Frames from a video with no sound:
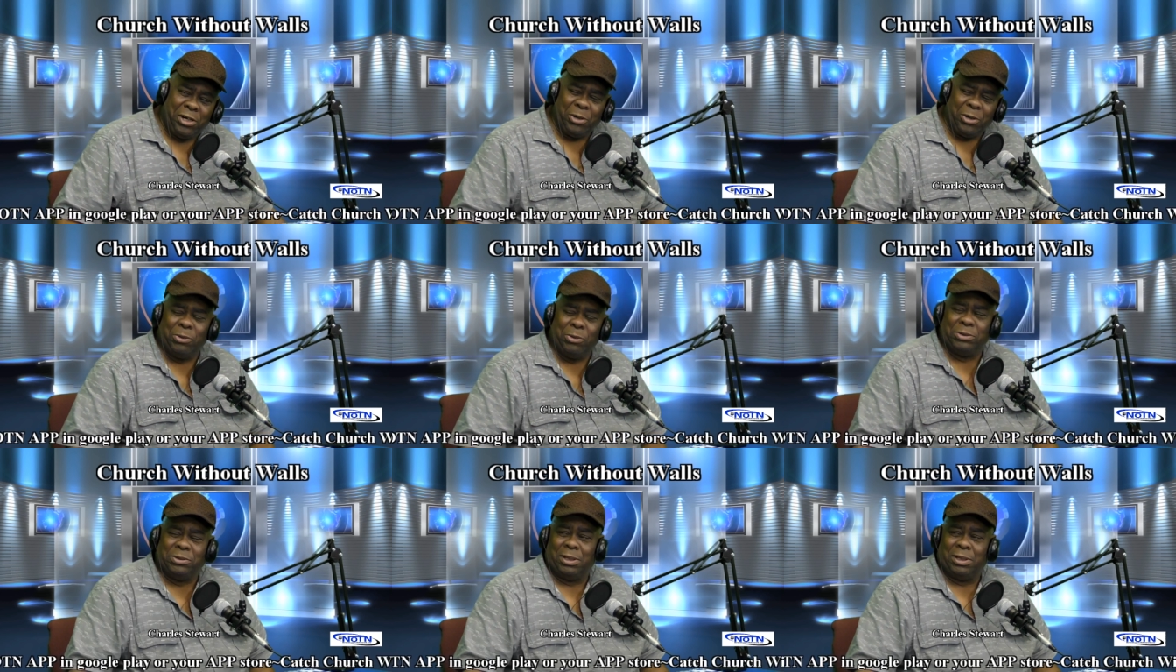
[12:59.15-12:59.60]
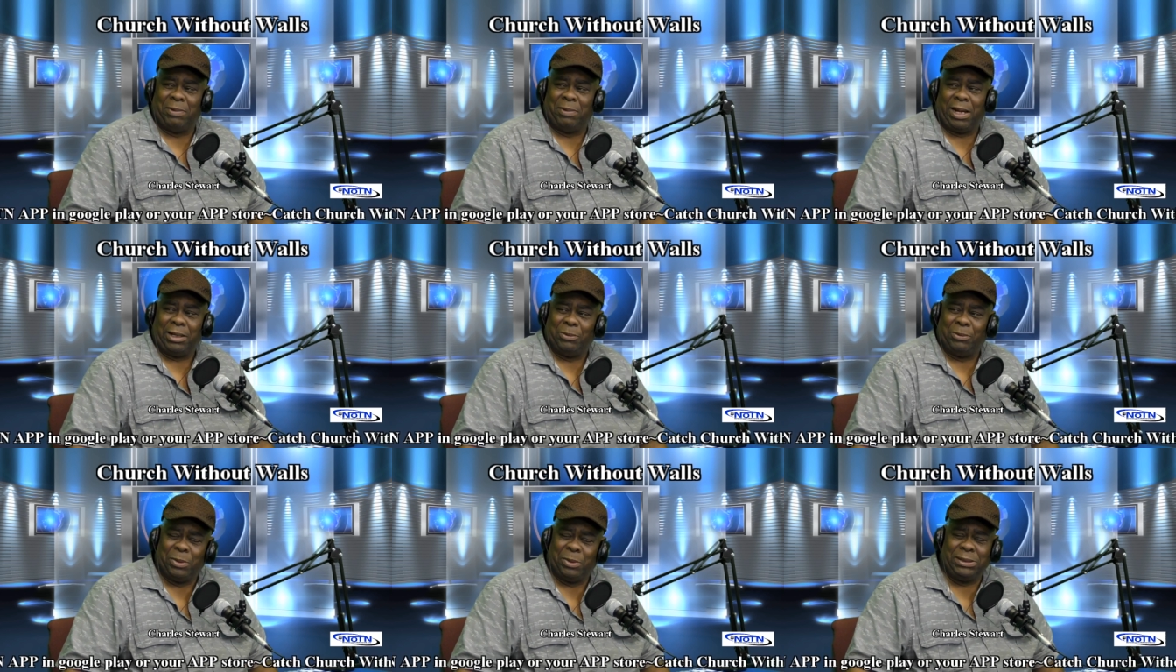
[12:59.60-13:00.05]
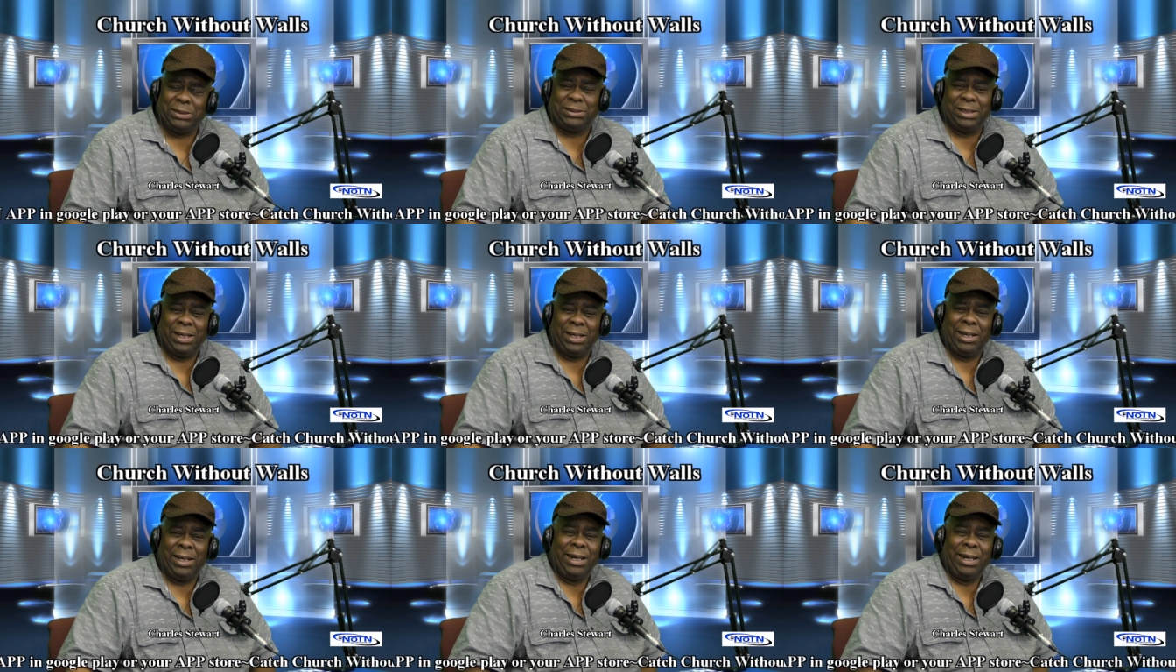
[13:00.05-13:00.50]
accused of that,
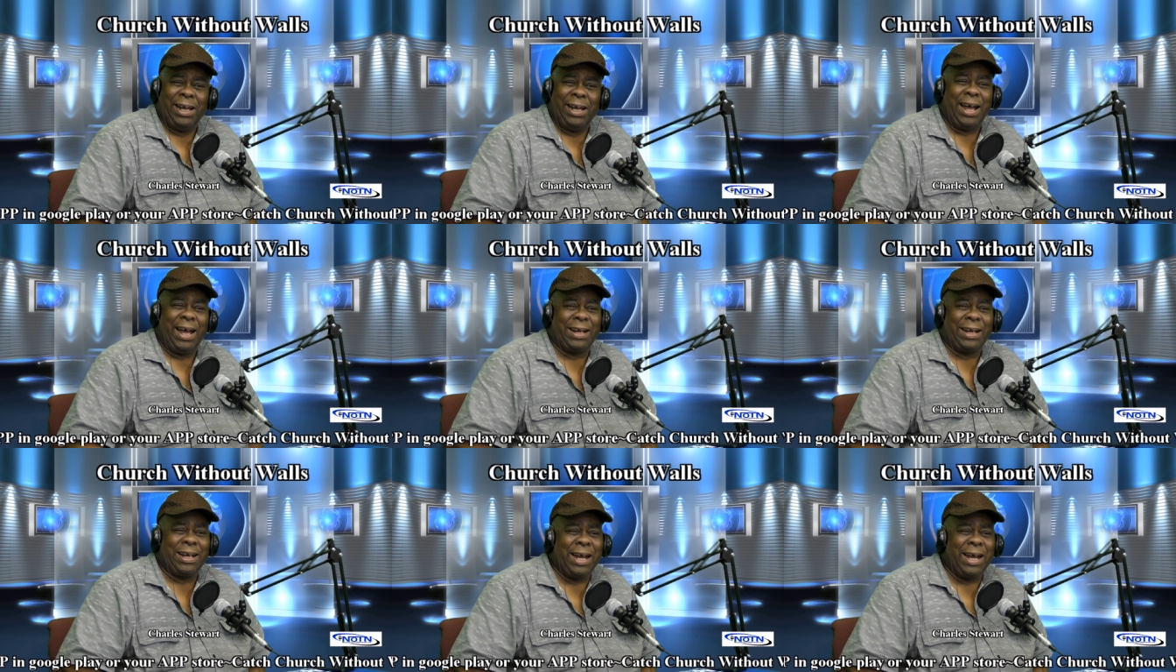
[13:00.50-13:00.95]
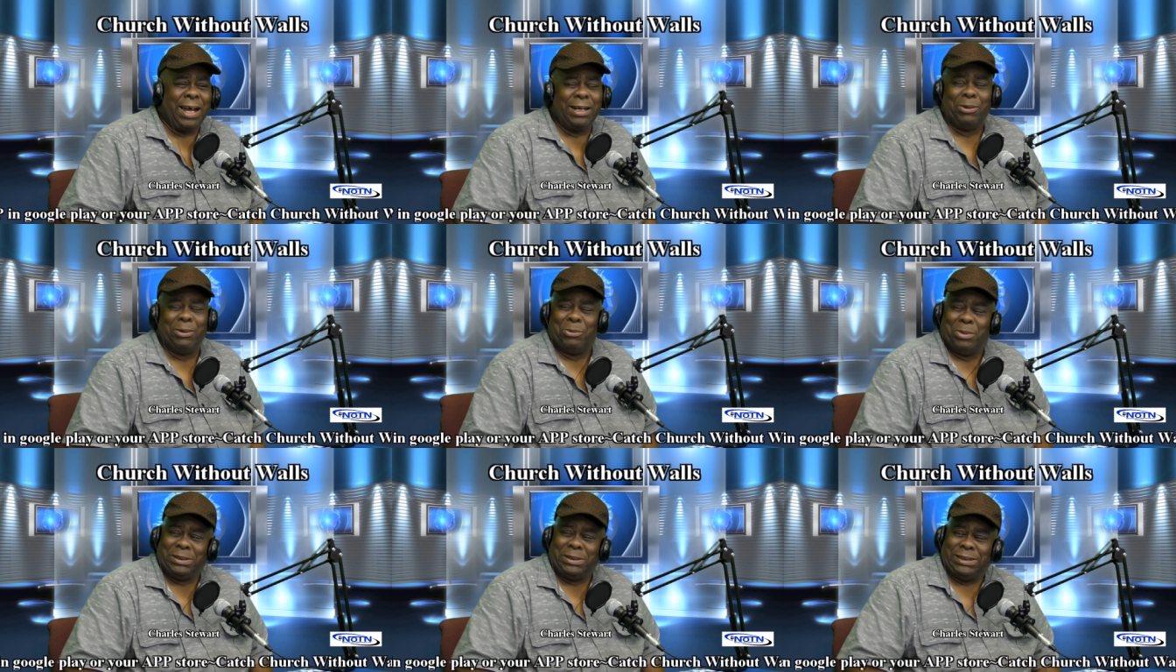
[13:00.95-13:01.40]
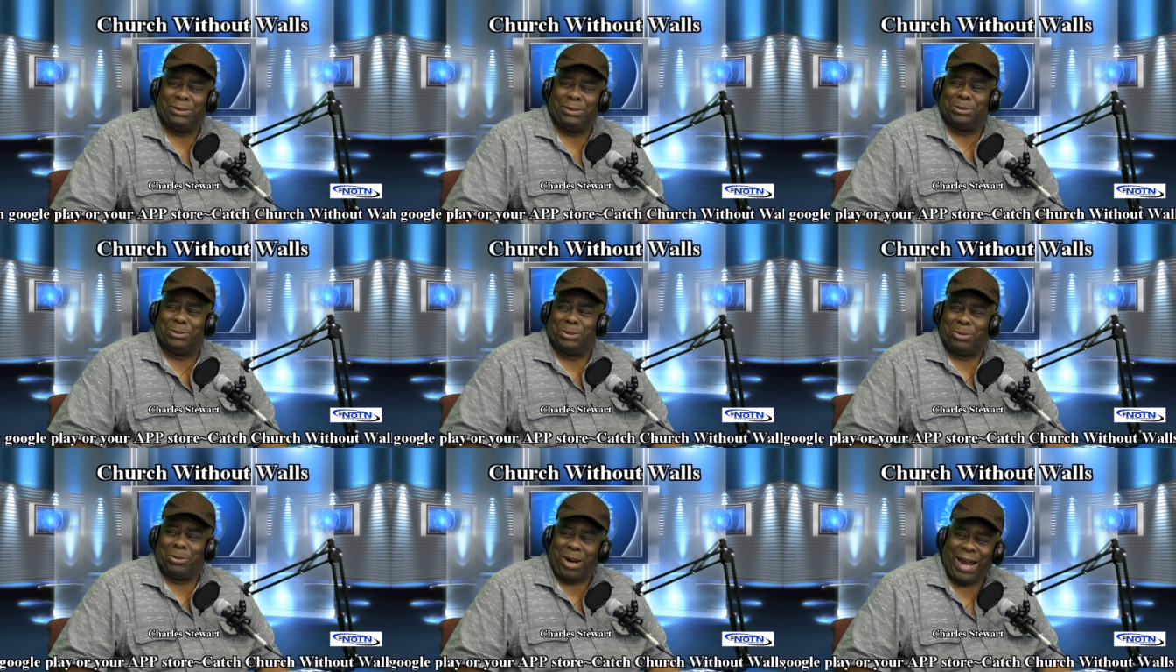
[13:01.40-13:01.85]
which I kind of wish
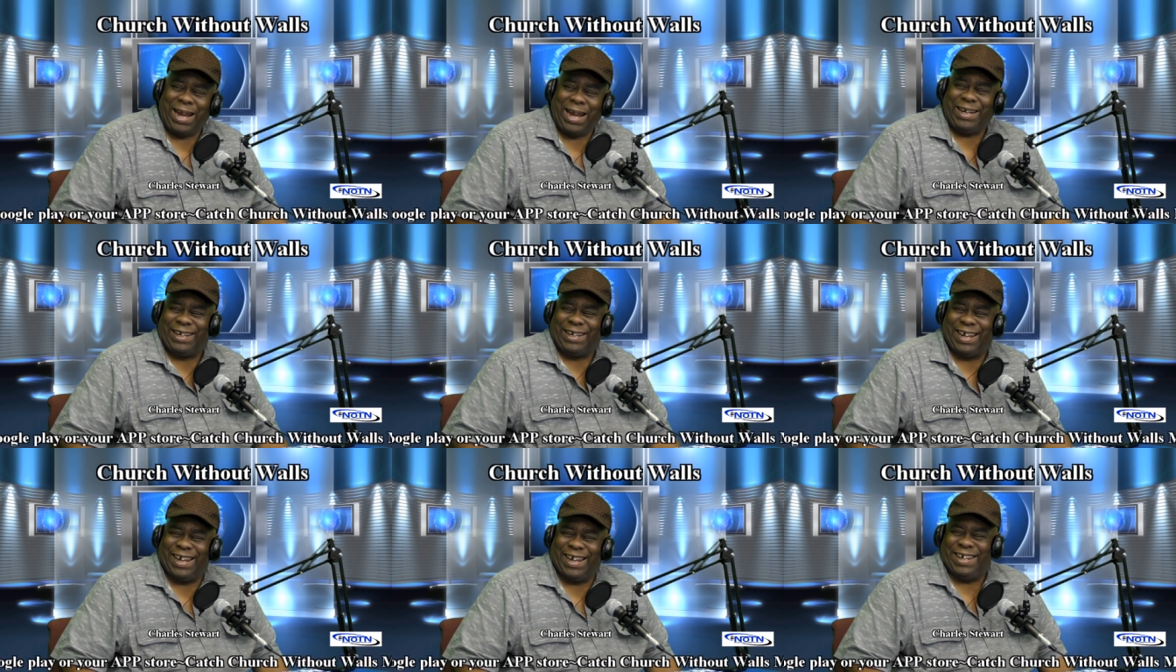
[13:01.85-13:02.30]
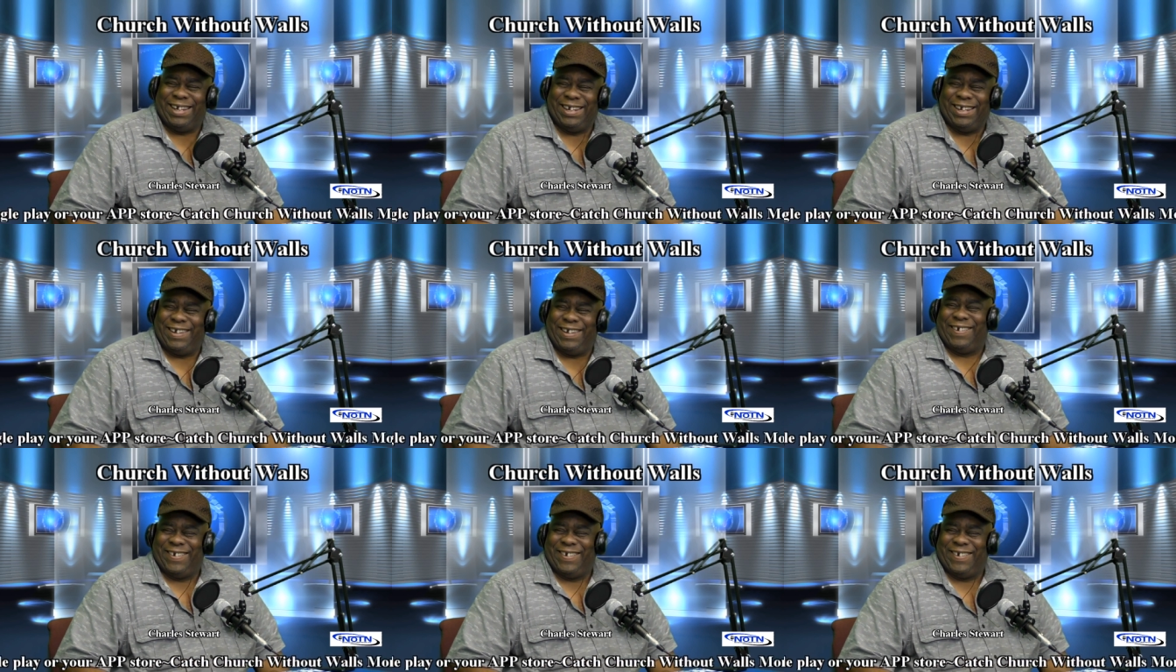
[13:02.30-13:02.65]
it were right there,